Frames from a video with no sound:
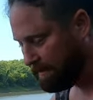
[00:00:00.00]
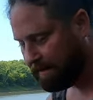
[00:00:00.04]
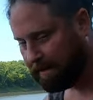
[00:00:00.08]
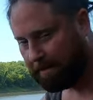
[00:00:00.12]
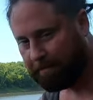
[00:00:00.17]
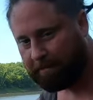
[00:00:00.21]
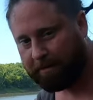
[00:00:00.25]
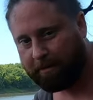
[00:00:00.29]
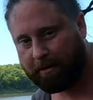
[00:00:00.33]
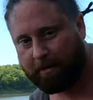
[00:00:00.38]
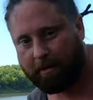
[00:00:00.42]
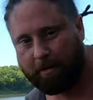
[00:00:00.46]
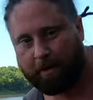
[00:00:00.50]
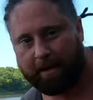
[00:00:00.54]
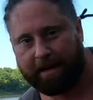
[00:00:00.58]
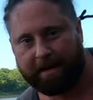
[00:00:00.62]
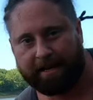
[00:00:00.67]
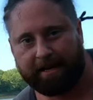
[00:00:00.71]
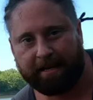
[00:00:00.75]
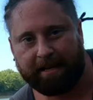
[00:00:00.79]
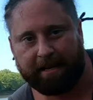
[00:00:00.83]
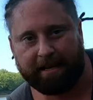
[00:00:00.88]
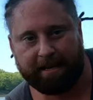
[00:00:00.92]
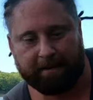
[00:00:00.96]
I'm gonna go ahead
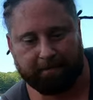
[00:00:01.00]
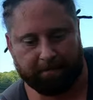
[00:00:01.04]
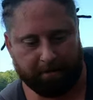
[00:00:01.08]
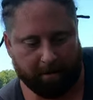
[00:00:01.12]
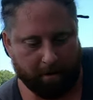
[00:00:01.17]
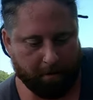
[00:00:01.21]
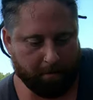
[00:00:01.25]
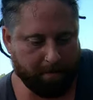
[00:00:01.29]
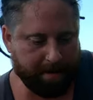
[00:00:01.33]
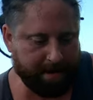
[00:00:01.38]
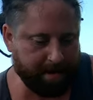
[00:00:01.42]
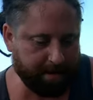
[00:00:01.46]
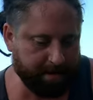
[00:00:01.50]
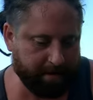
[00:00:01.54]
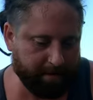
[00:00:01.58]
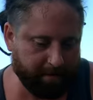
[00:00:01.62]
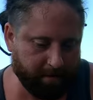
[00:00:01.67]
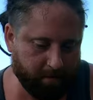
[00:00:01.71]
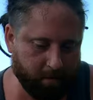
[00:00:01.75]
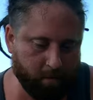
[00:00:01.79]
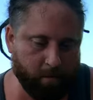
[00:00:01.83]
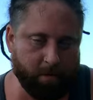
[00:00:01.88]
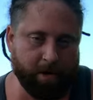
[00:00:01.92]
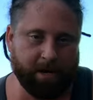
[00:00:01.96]
and let him go back
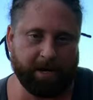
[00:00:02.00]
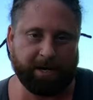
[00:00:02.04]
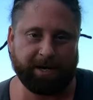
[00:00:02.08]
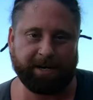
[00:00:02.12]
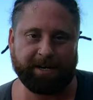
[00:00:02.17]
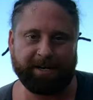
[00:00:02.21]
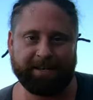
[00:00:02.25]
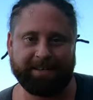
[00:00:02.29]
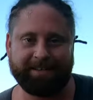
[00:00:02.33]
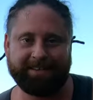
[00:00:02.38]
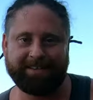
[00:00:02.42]
in the water.